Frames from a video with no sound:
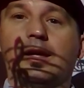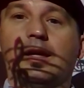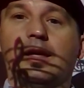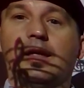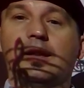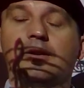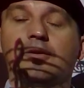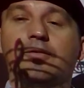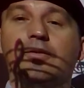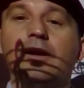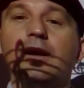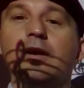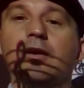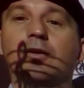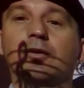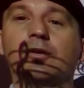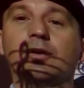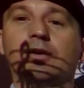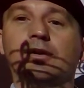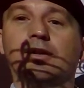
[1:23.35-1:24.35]
And you
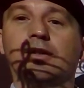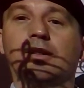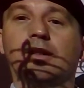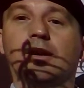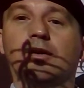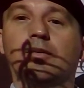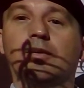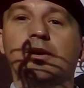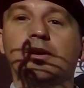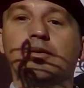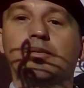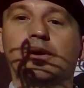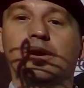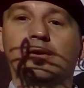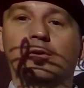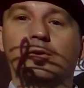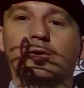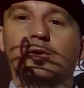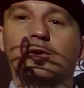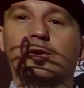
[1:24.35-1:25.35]
found that when you went
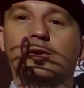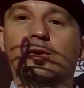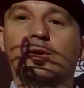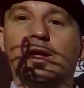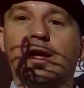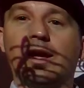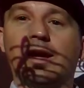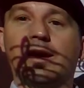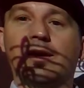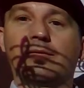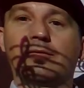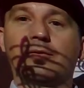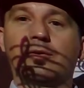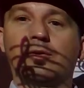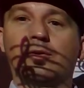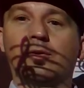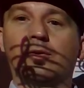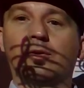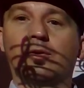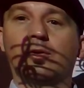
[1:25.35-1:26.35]
whole, whole, half,
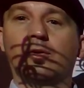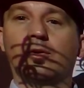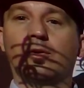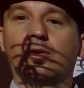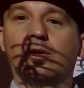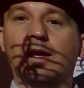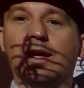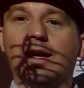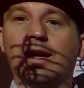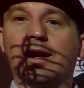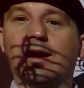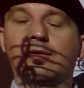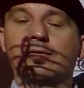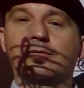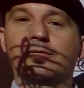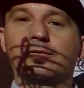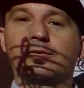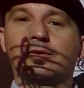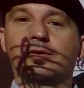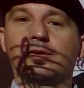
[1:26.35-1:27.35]
whole, whole, whole, half,